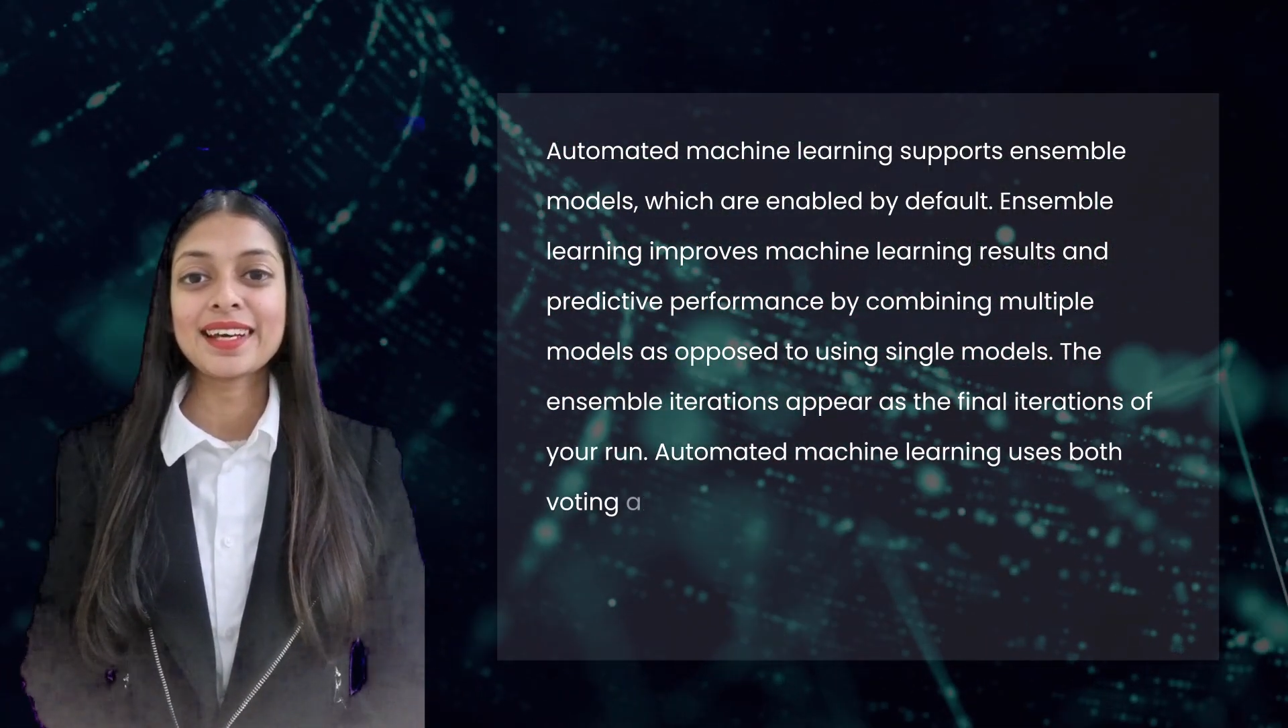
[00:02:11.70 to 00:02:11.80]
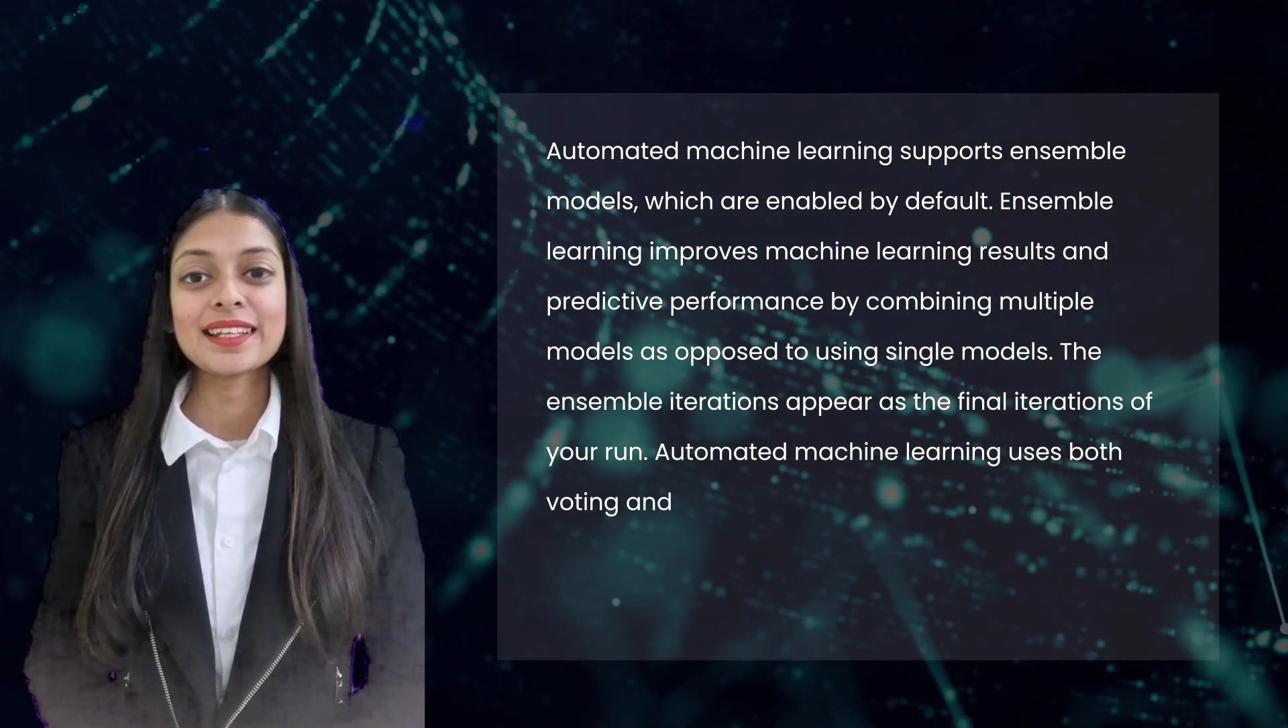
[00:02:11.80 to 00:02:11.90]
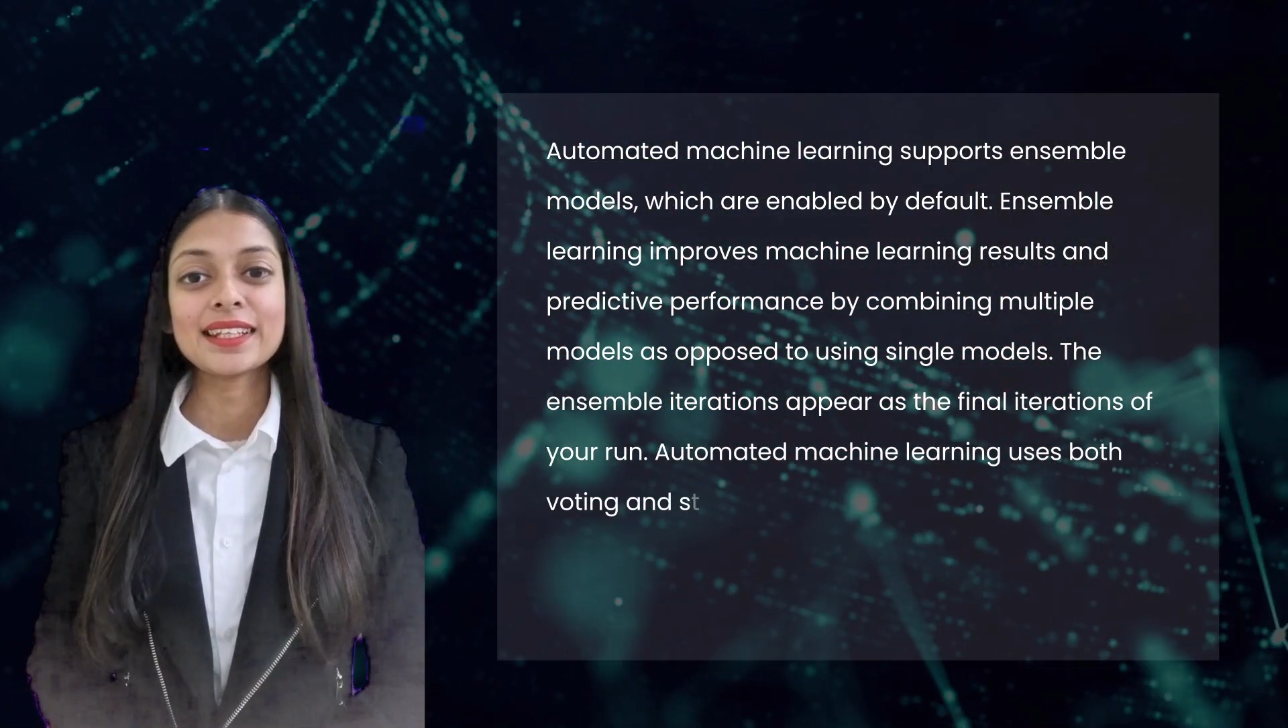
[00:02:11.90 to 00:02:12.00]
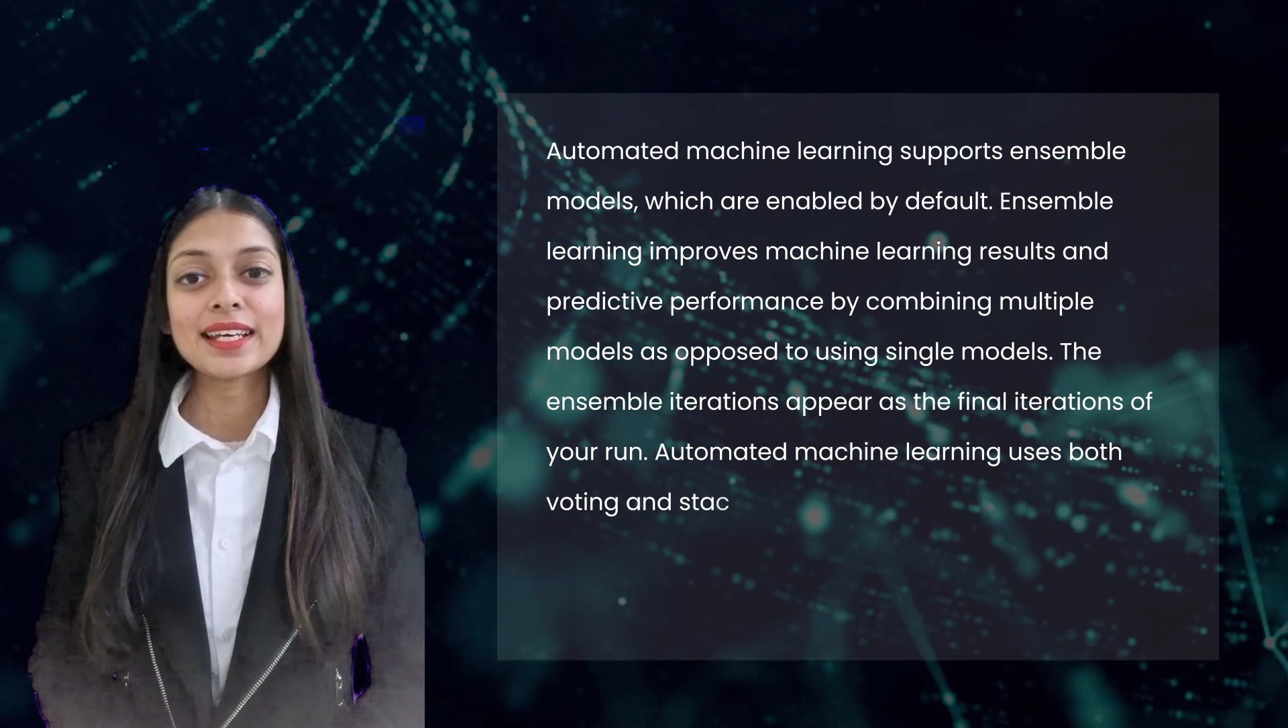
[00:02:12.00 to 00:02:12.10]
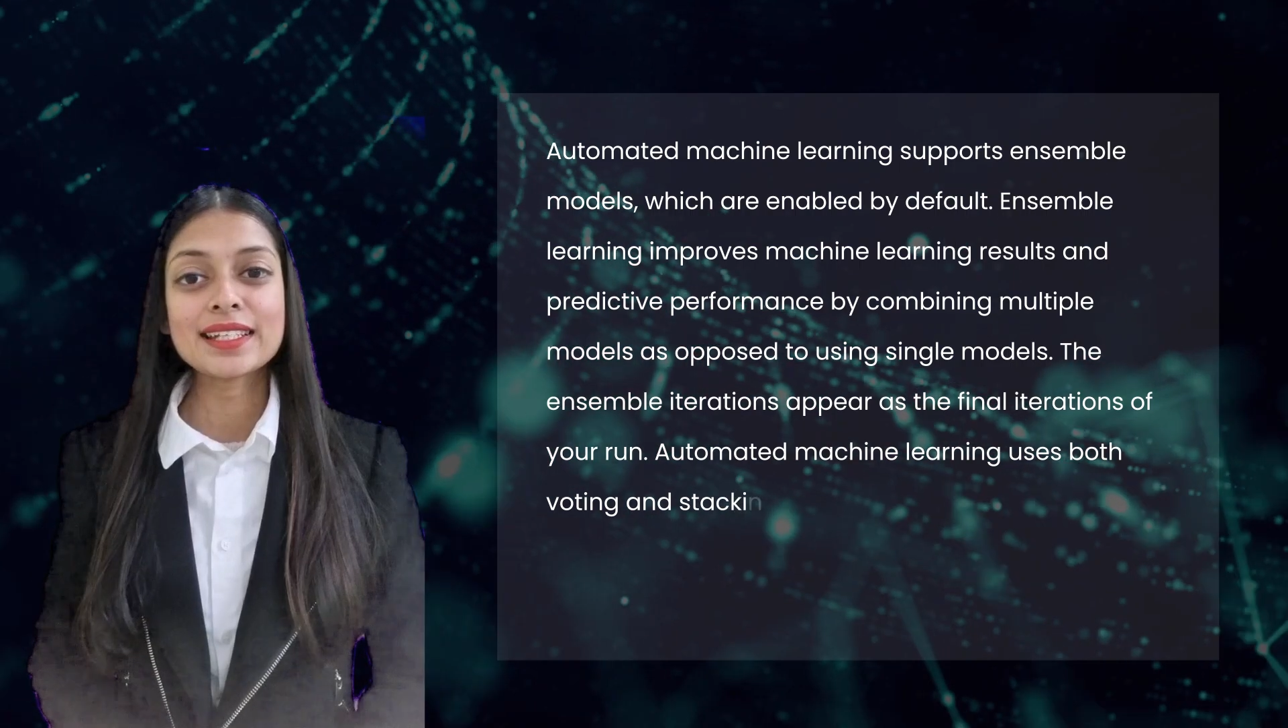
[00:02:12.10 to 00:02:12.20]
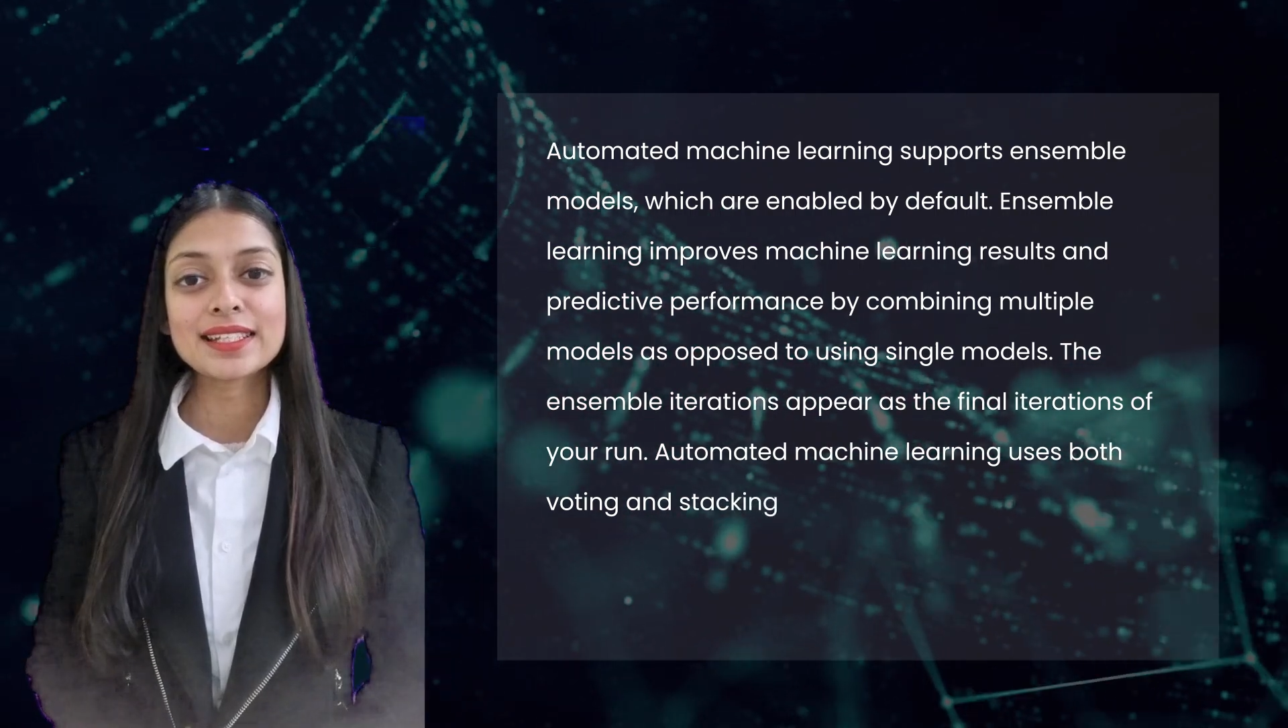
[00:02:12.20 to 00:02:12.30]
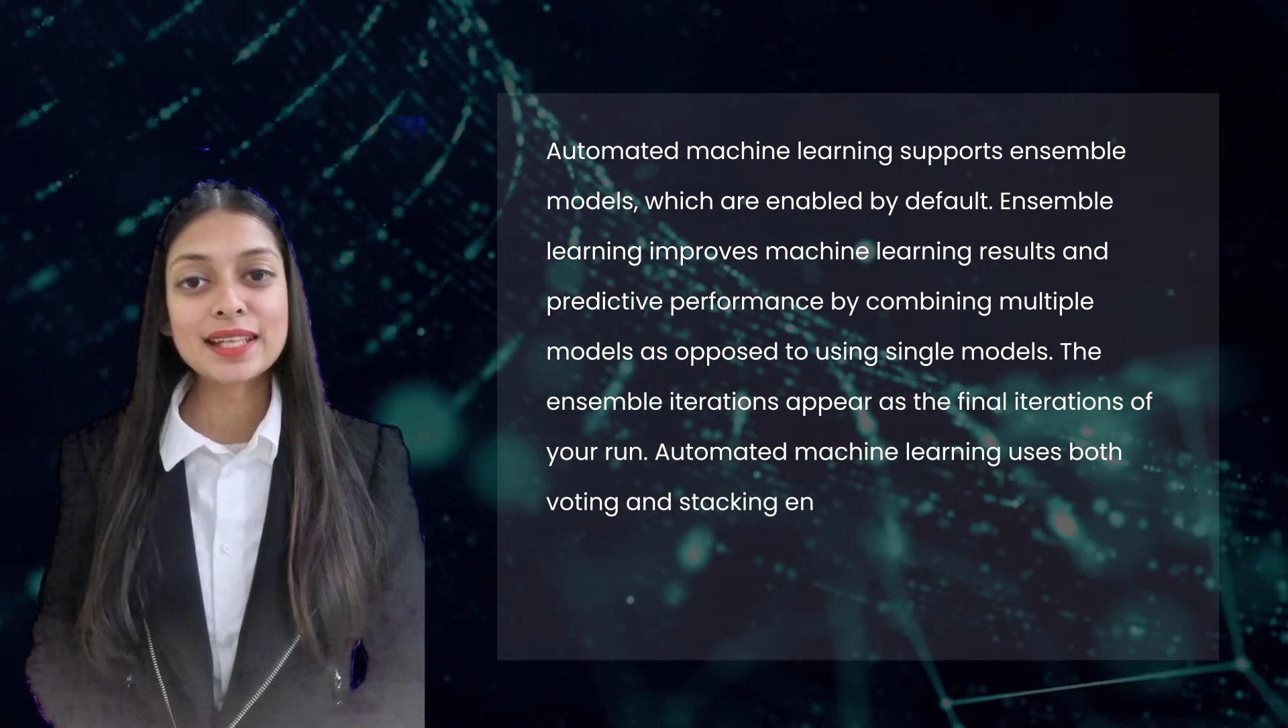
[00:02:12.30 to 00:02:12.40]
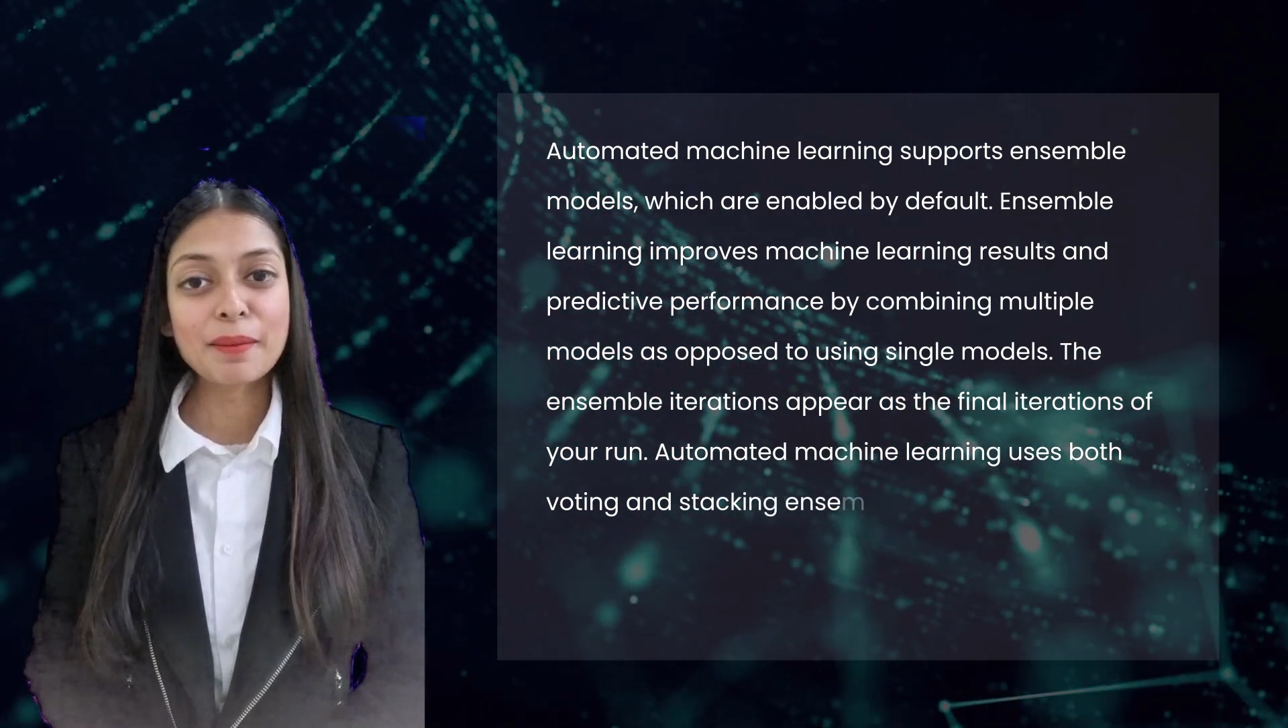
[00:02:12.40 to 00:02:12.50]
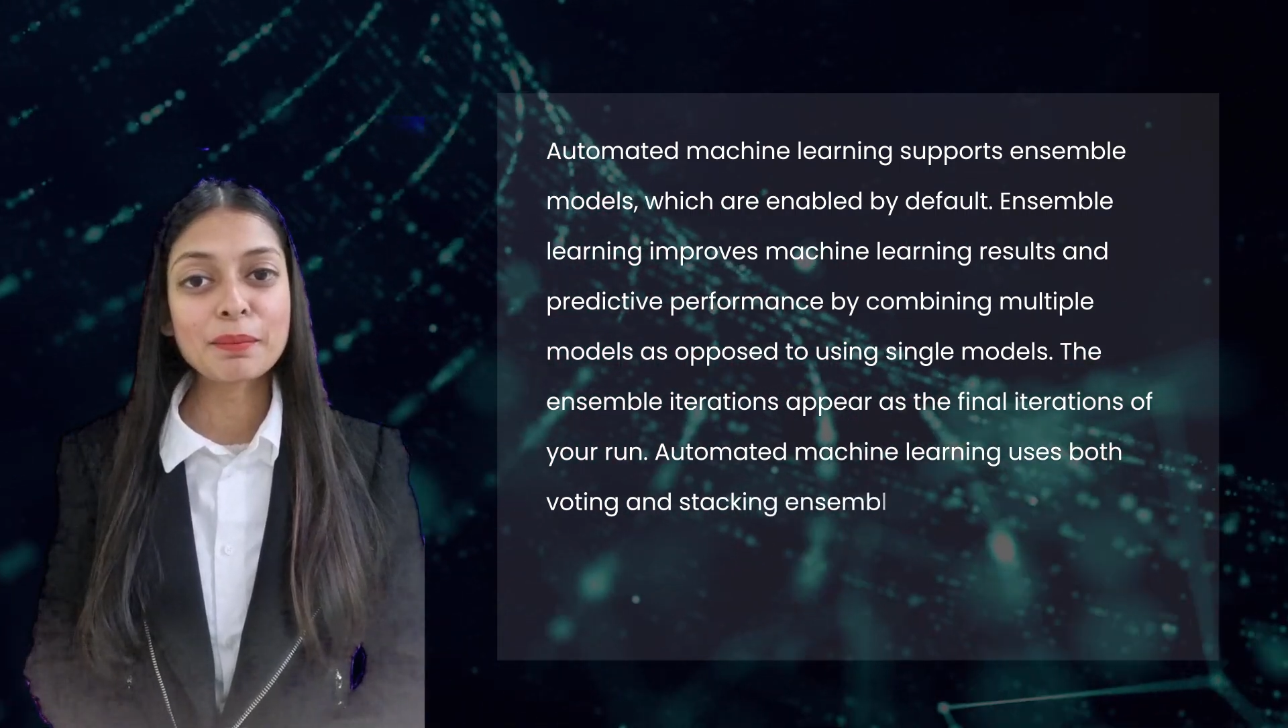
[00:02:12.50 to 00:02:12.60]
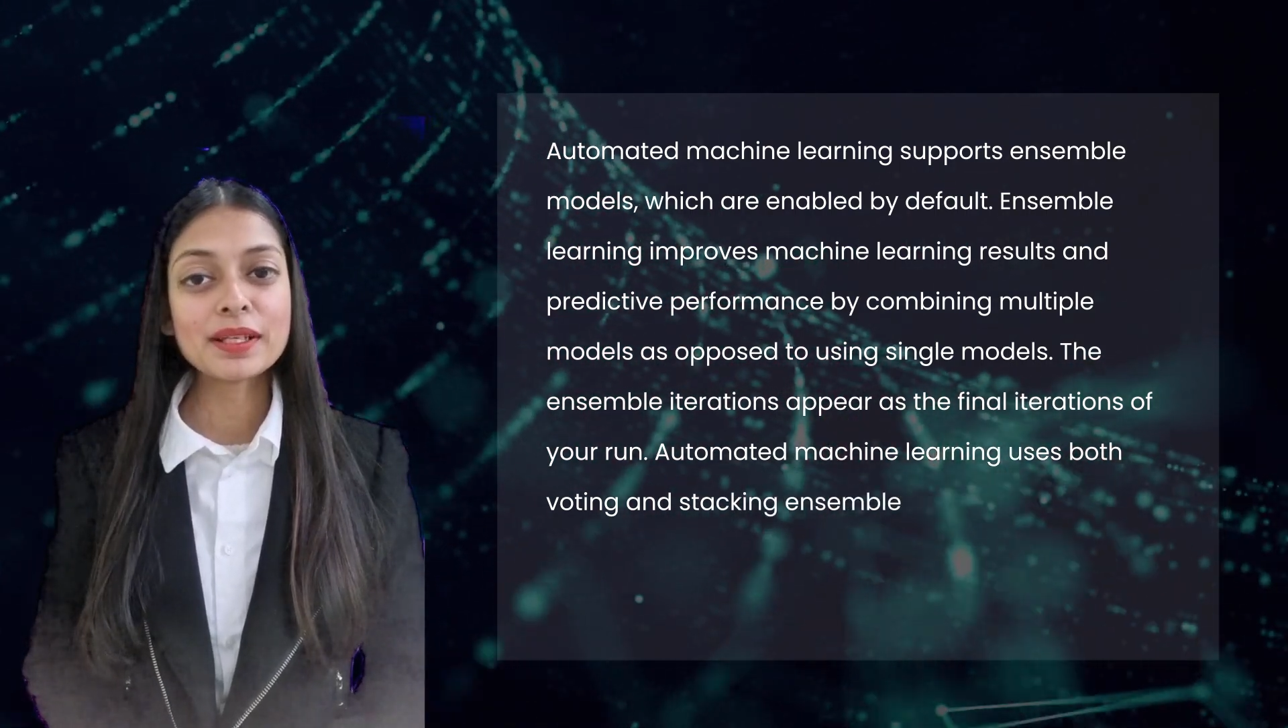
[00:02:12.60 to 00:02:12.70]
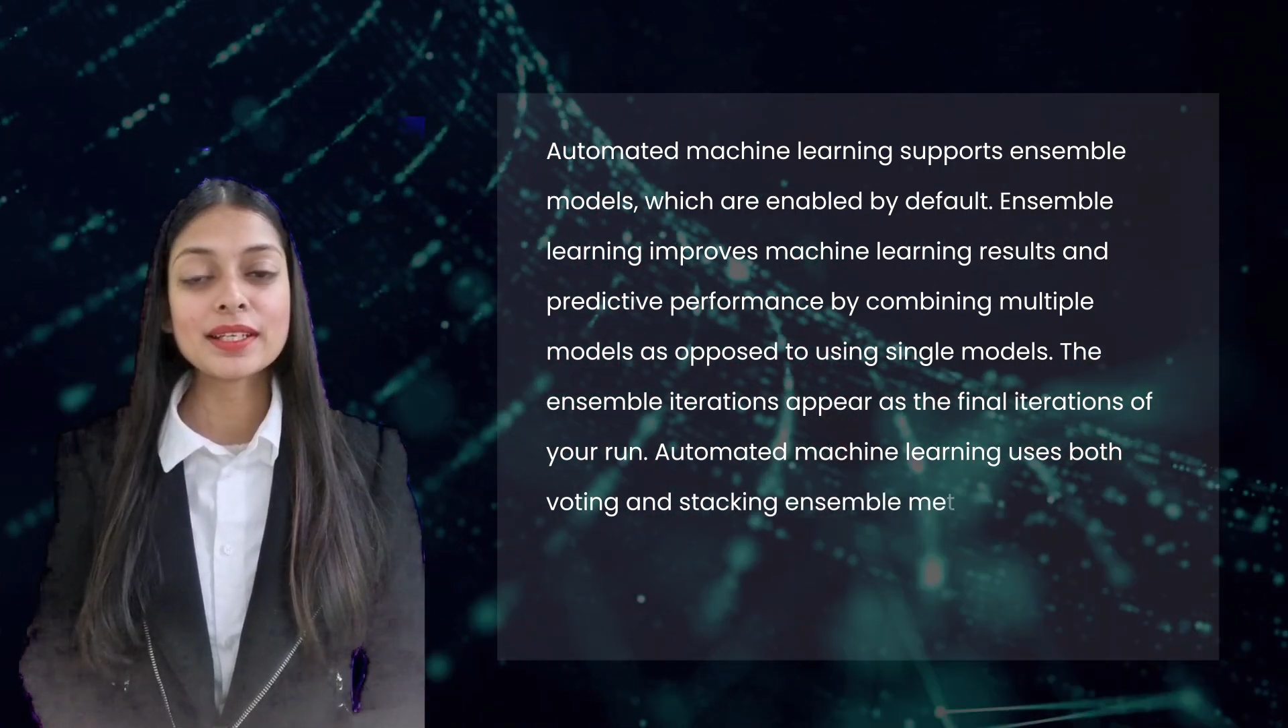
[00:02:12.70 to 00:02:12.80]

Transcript: The ensemble